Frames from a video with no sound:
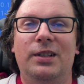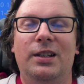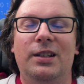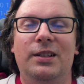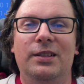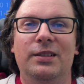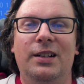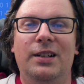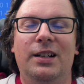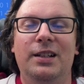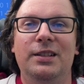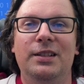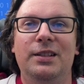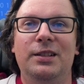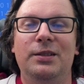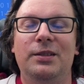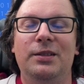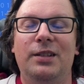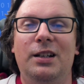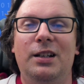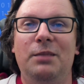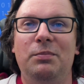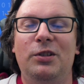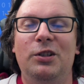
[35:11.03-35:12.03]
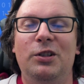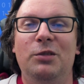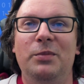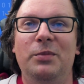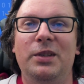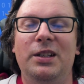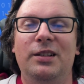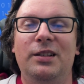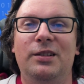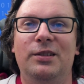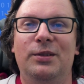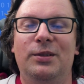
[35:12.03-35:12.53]
the other
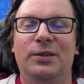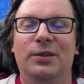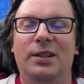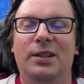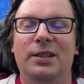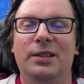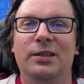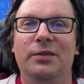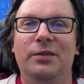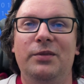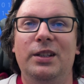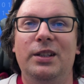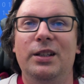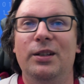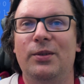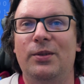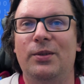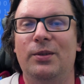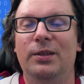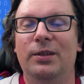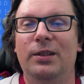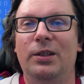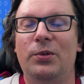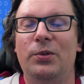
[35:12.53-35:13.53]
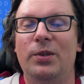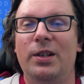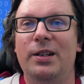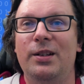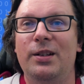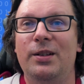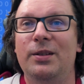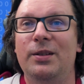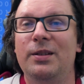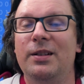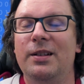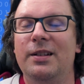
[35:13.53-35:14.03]
upcoming or other videos on the channel.